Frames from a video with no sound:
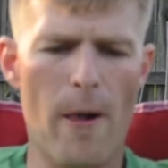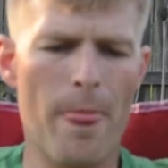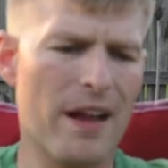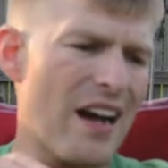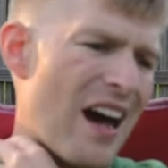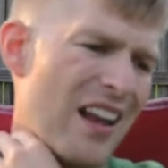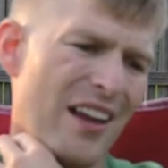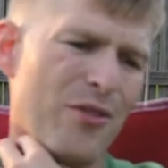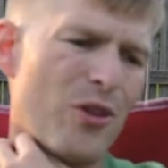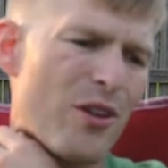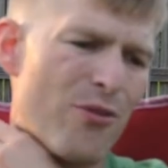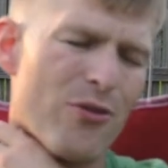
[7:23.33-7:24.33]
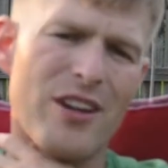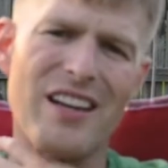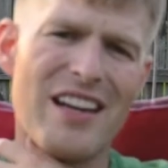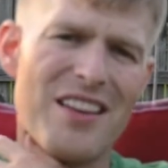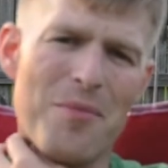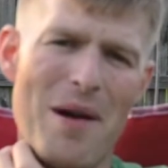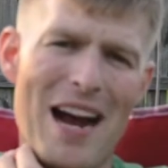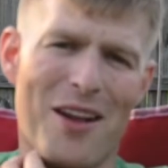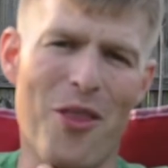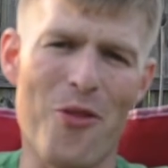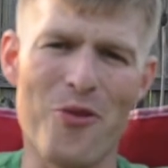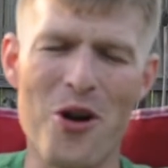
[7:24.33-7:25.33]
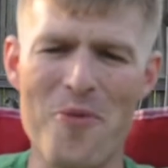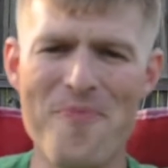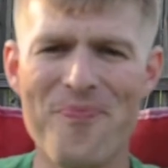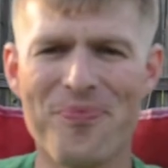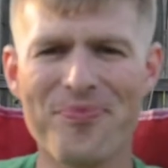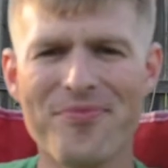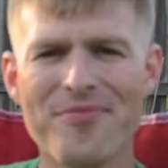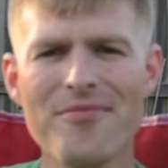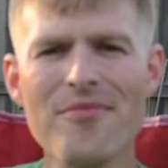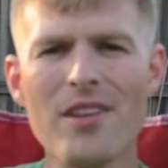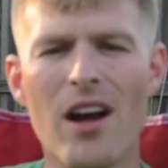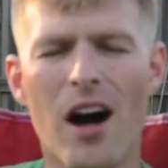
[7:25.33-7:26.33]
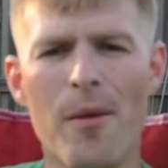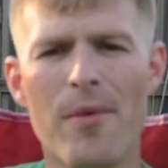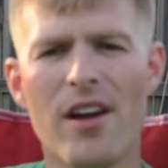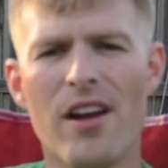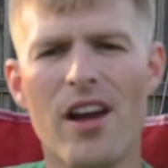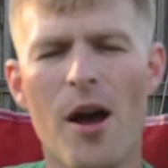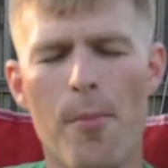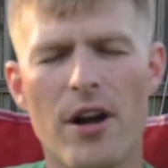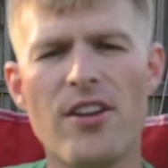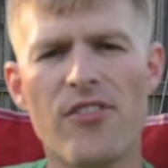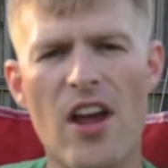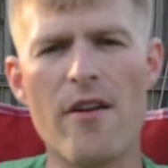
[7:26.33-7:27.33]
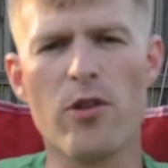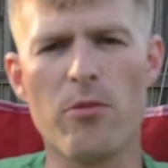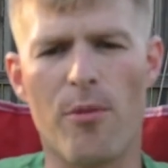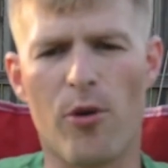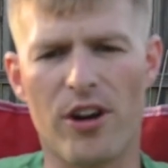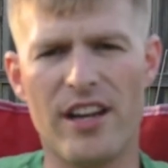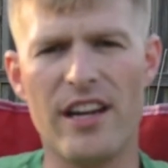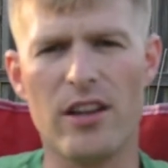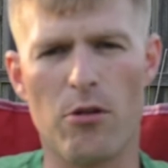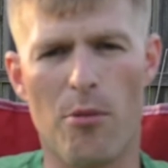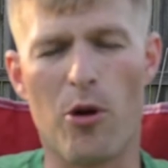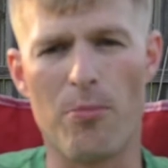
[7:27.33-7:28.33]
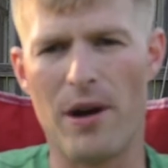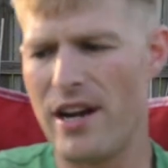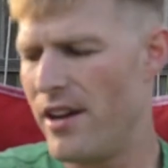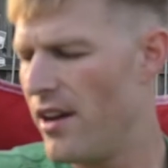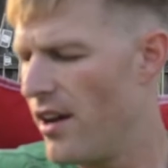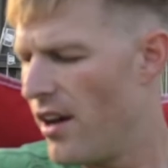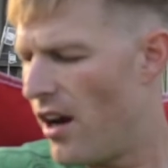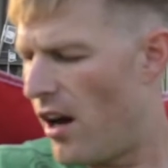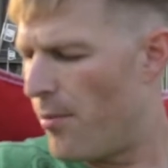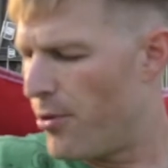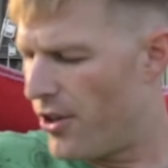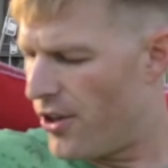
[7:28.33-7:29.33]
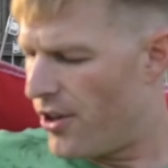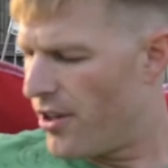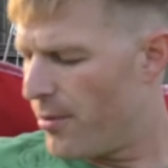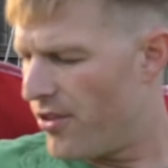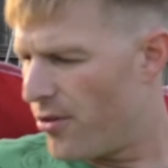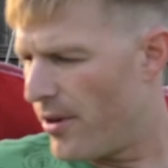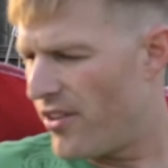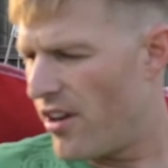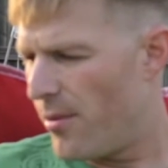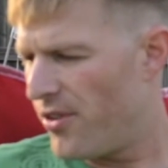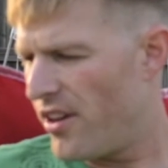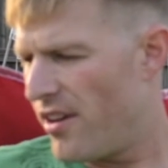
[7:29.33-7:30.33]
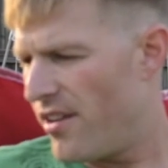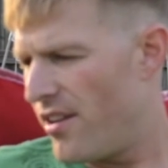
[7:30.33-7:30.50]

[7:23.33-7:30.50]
God, like really freaking hit the back of the throat. But it does have a little bit more heat, a little more bite. Pretty good. Let me see what my time's at.